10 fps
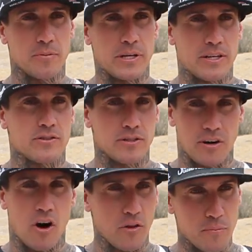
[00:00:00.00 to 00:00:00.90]
I mean, it's
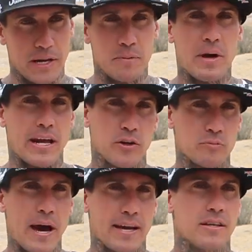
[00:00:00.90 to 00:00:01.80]
it, all the money made
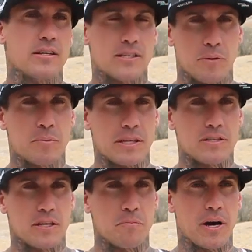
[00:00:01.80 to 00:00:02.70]
goes back into the team to make the
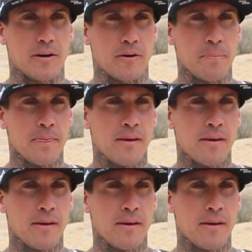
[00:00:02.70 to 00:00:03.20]
team better.